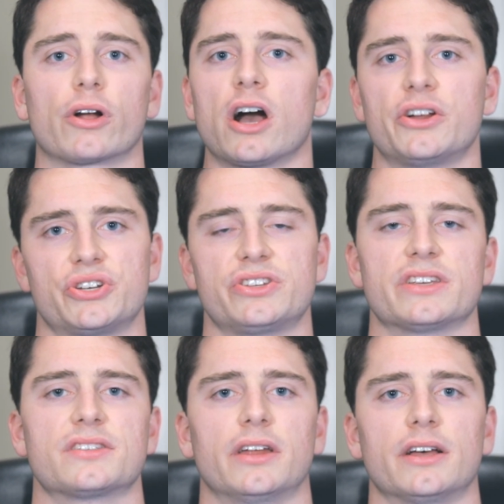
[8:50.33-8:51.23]

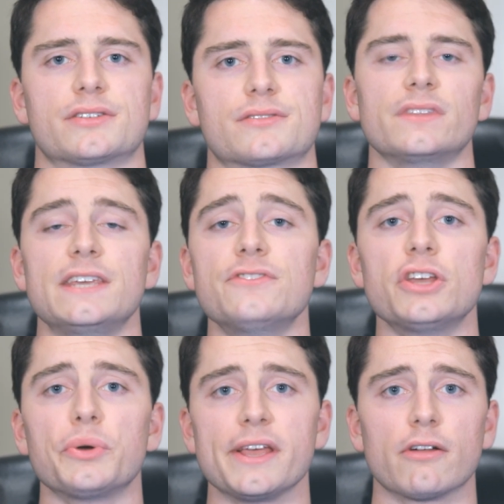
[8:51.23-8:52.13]
consciousness than us. Even
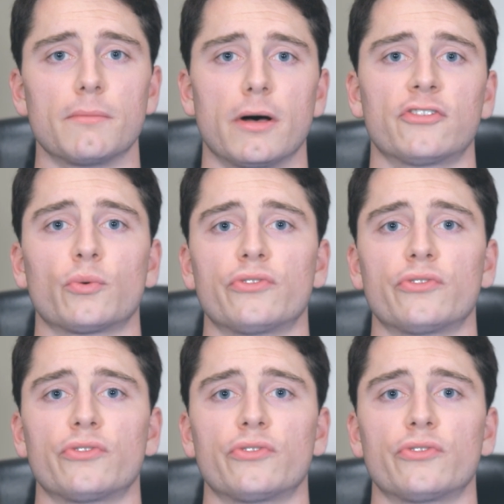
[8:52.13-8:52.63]
though Elon Musk